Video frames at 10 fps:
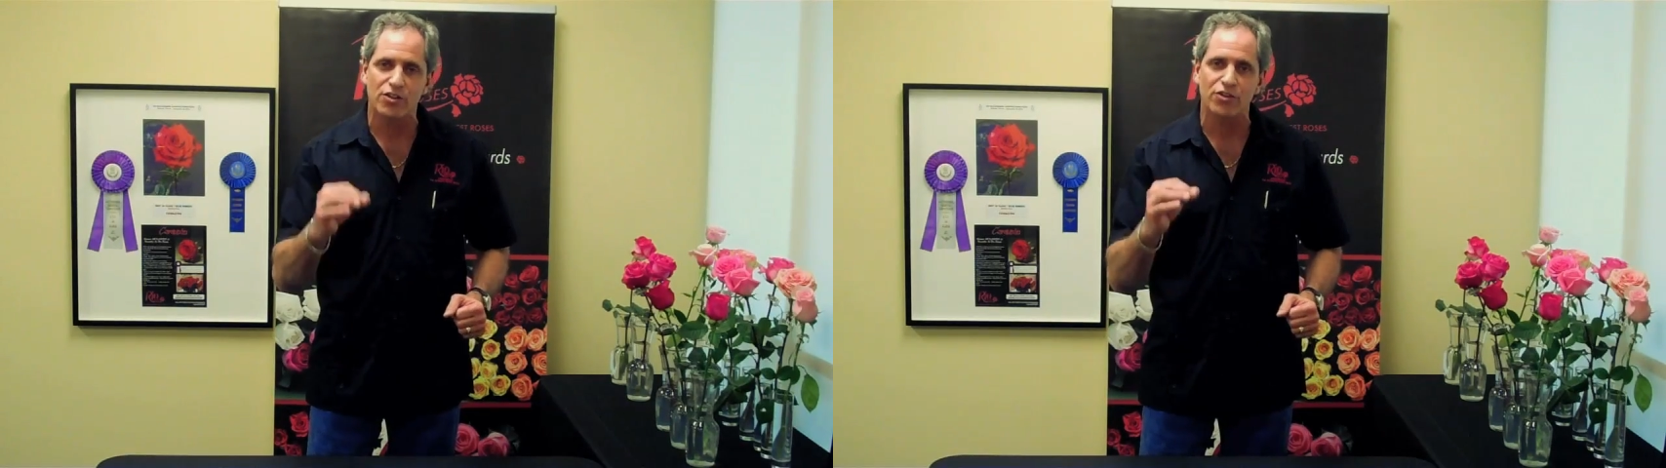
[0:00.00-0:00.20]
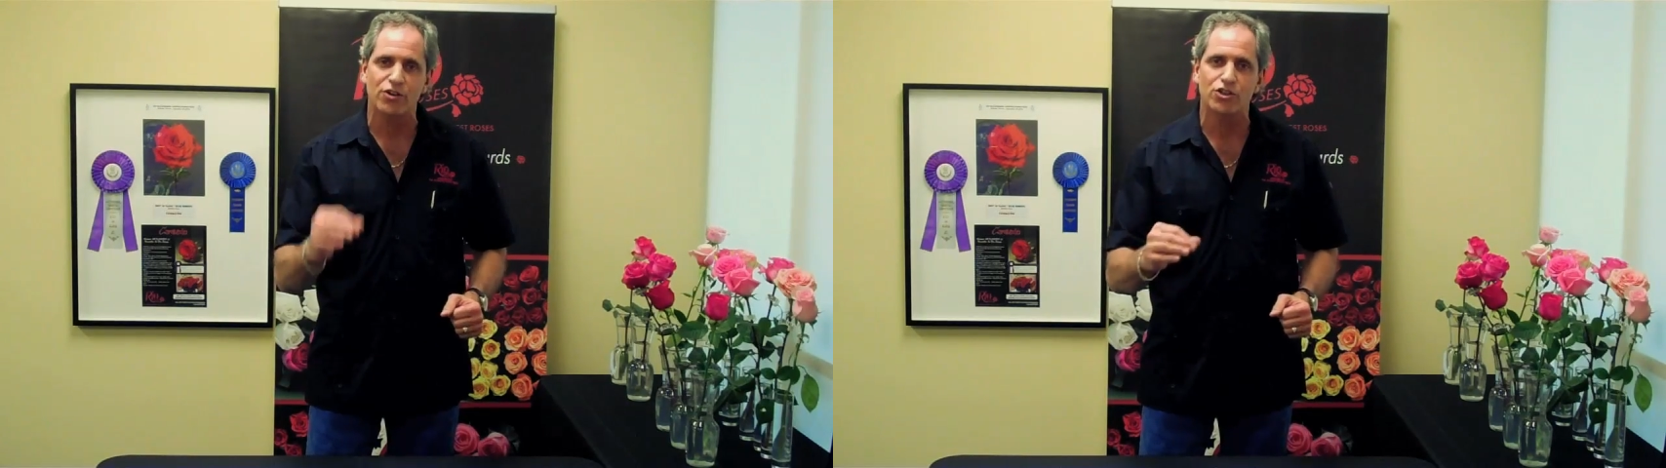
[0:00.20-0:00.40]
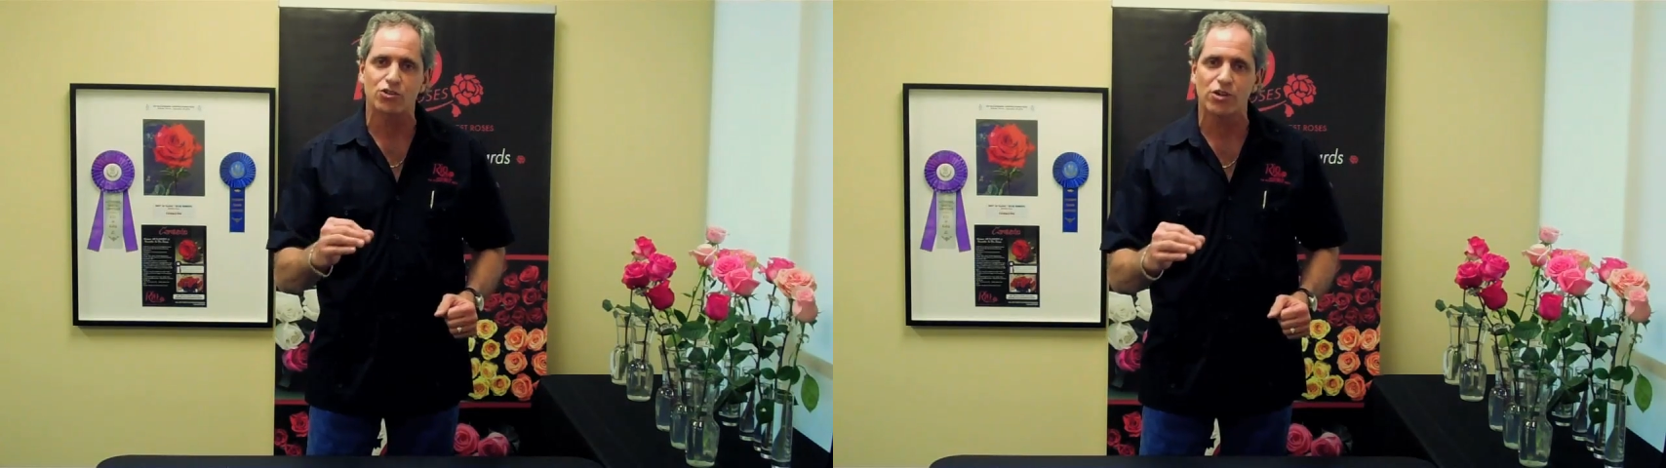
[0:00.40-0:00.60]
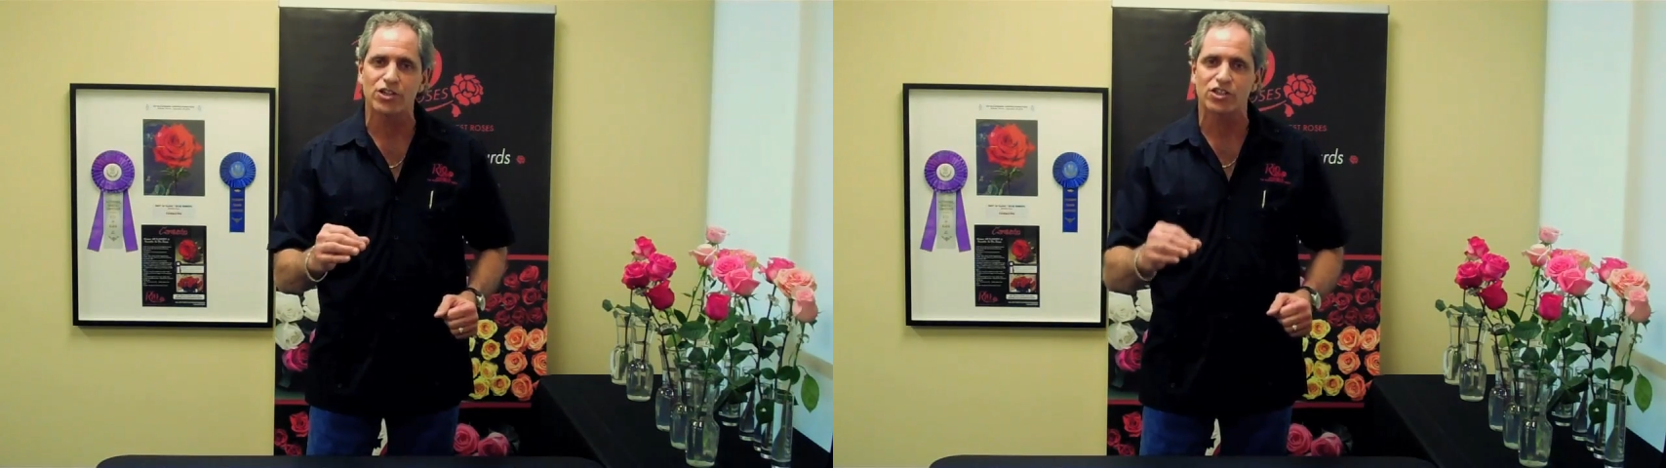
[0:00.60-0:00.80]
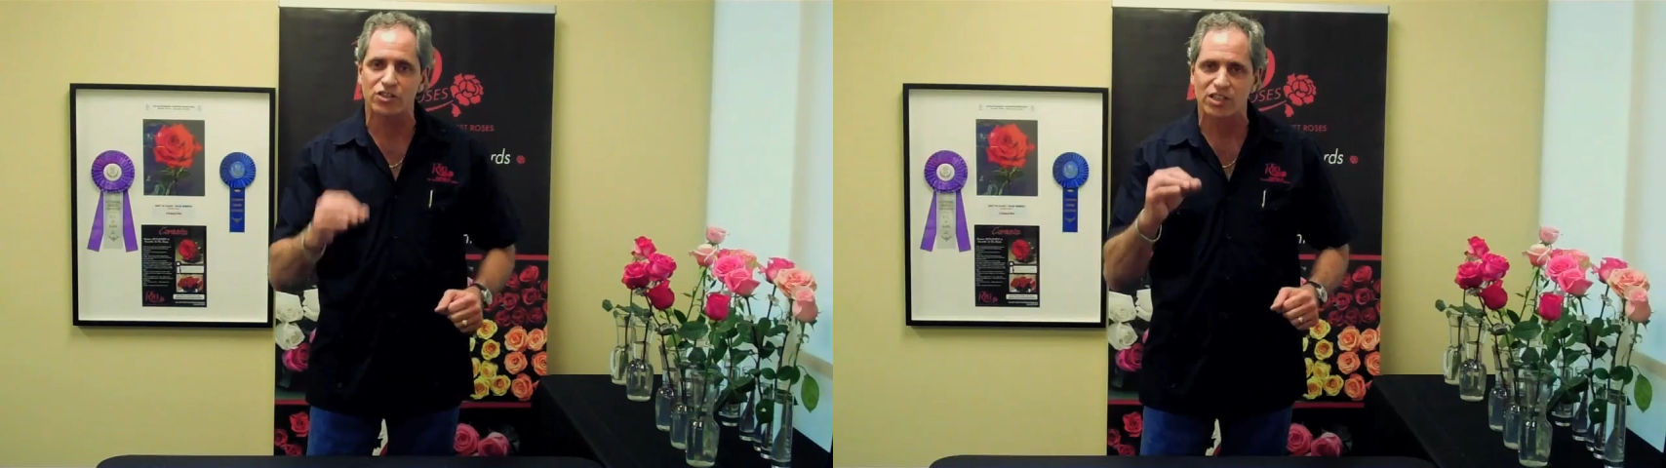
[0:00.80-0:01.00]
third
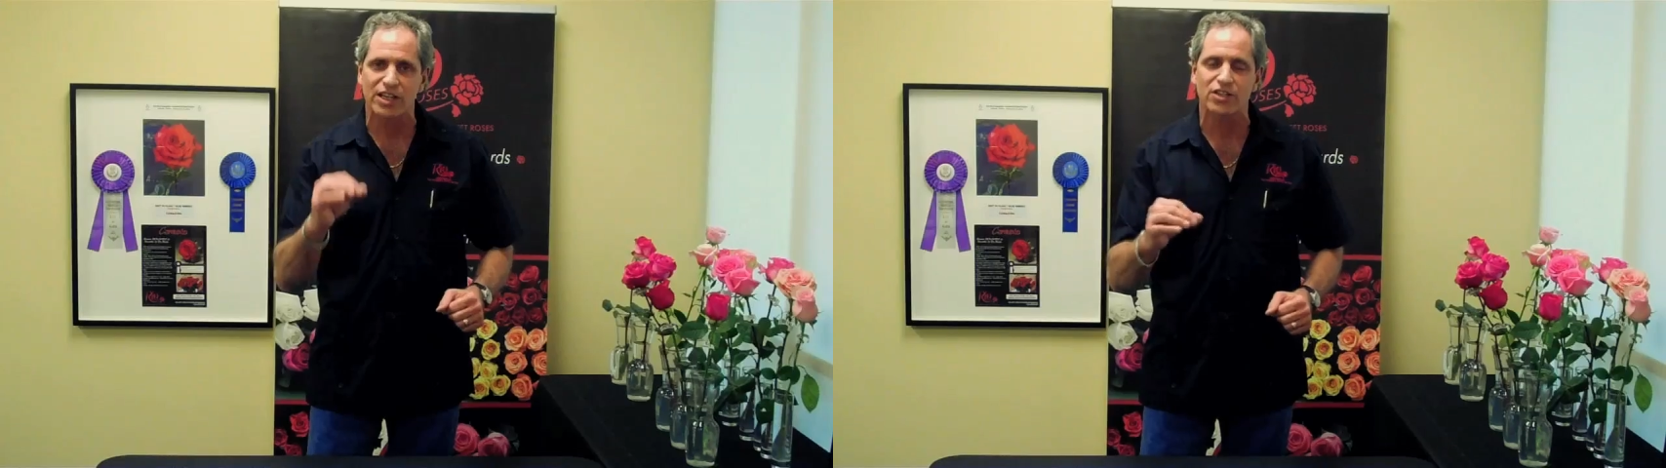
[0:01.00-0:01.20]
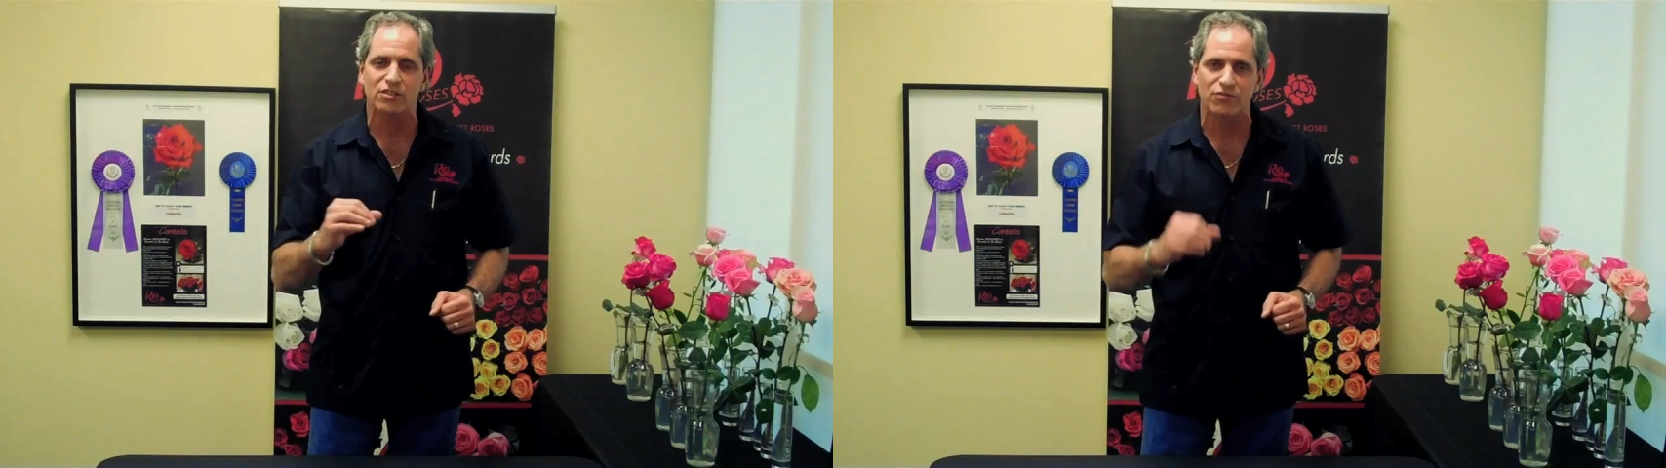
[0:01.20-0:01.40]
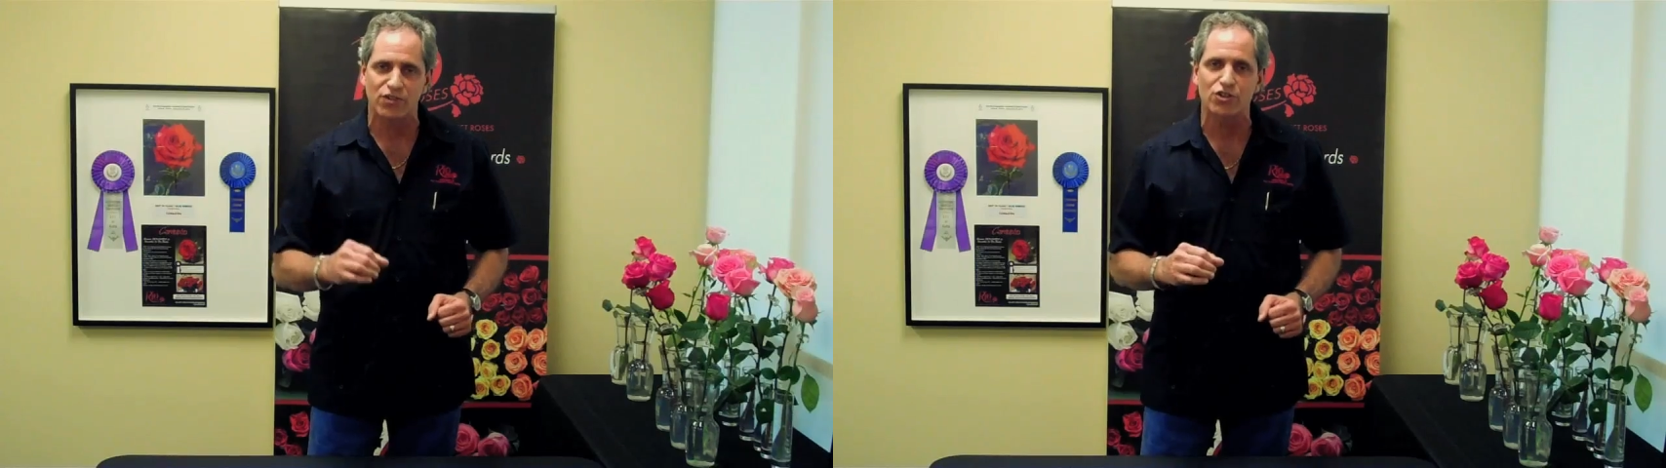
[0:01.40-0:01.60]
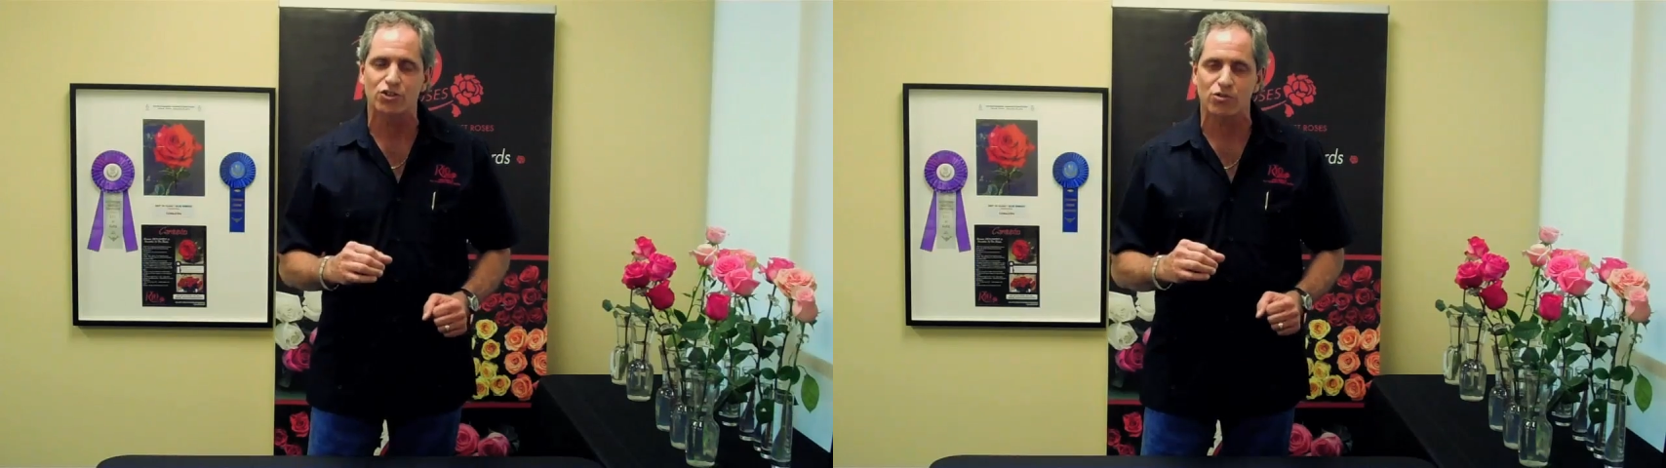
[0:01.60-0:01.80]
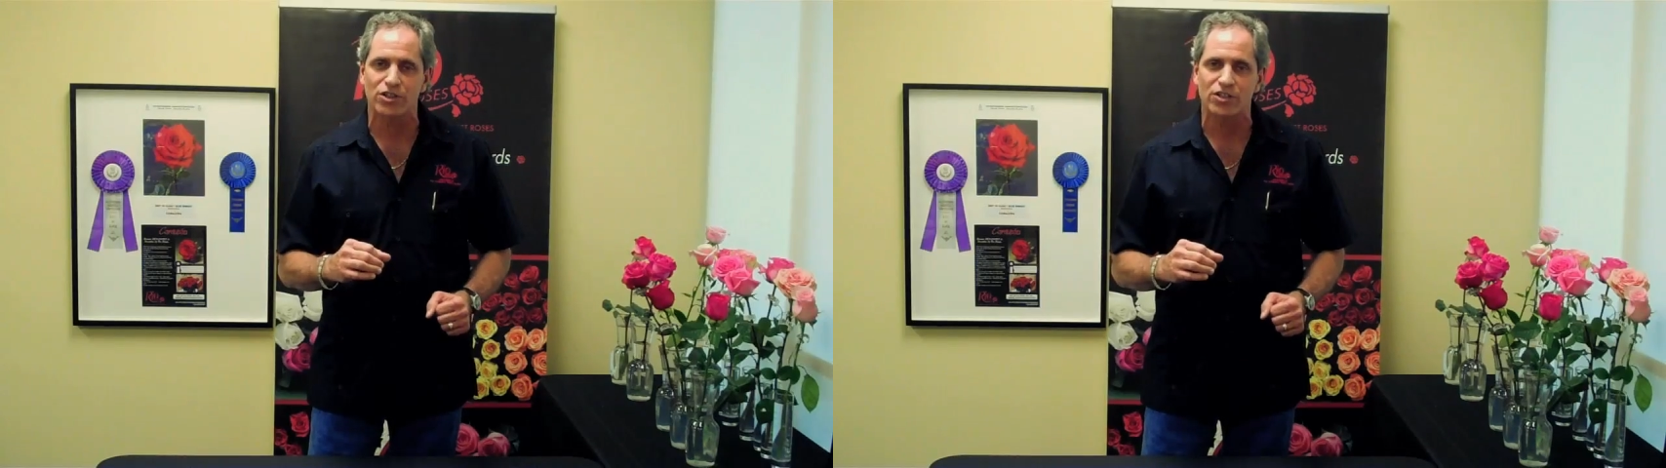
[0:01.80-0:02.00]
choice just in case their first
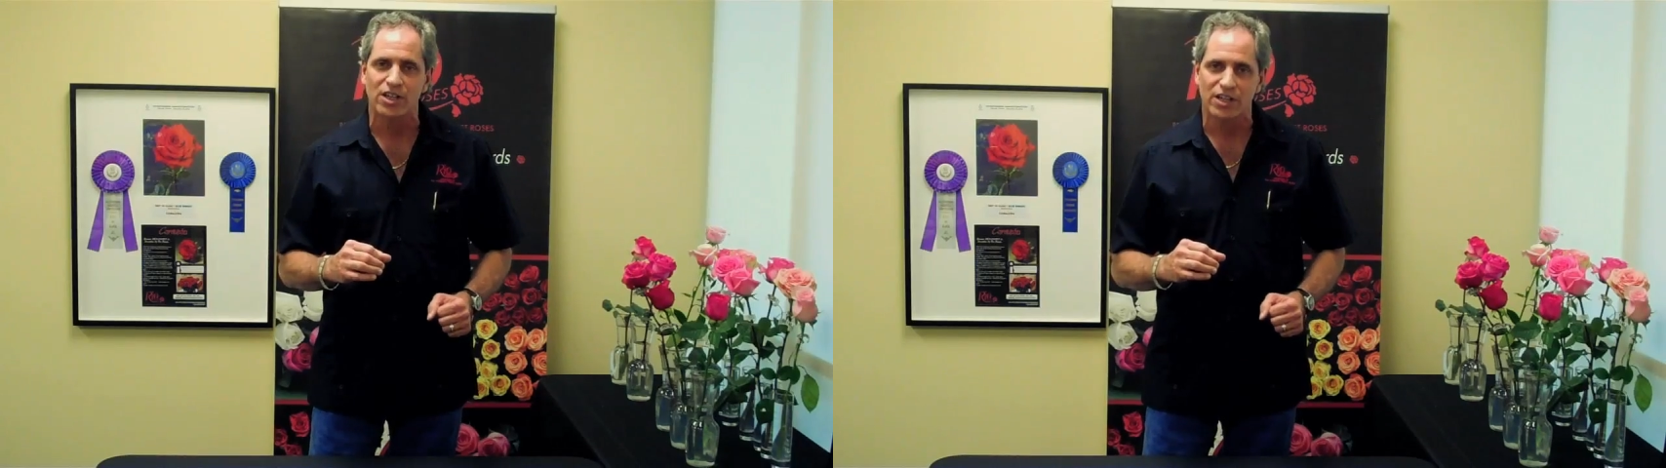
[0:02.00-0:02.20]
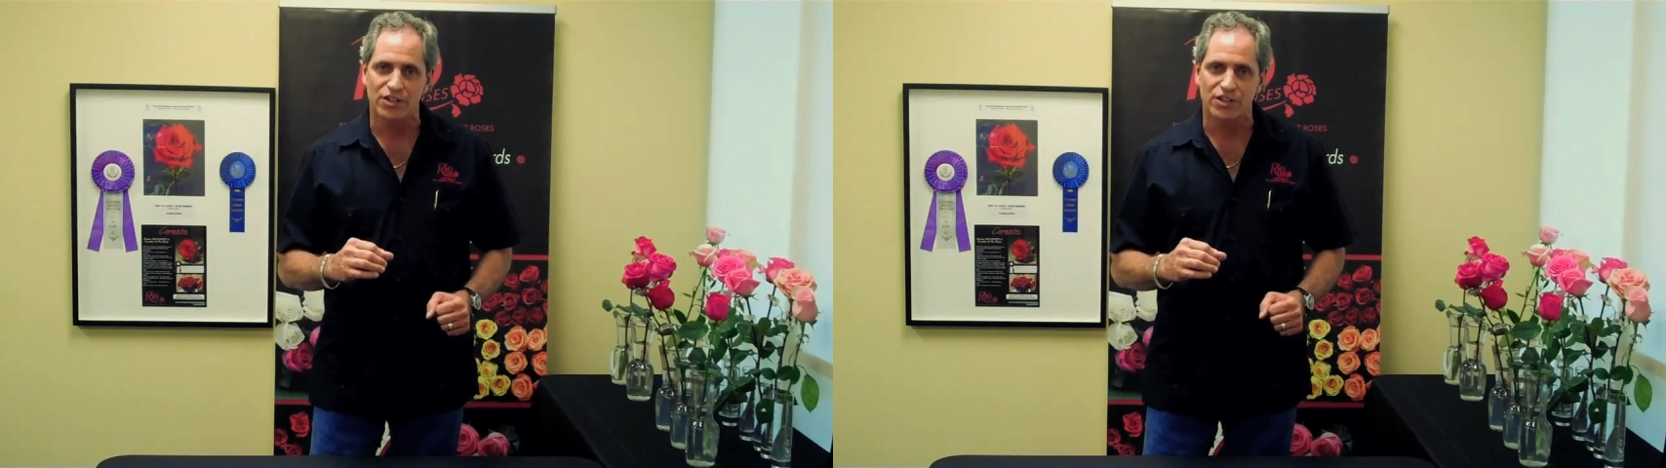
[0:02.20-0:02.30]
choice